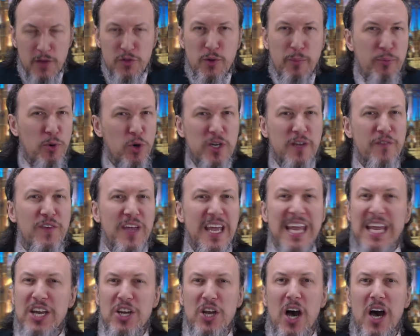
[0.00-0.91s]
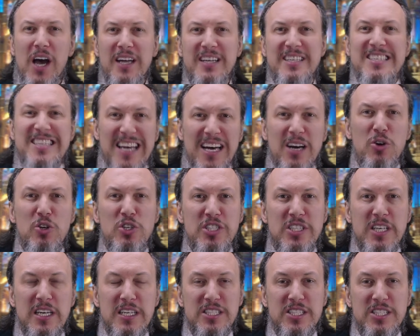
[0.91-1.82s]
The book of Enoch
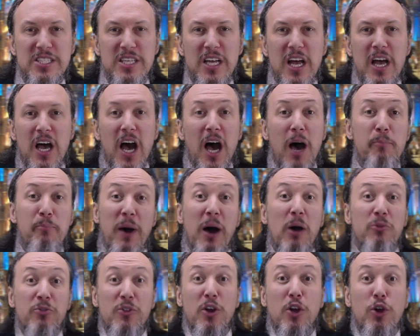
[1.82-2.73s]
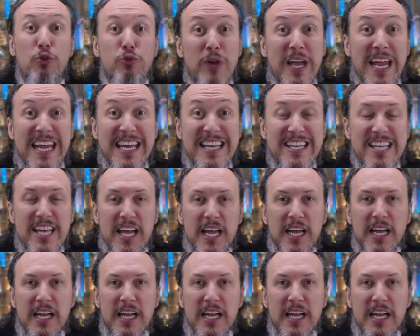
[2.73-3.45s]
tells us about the great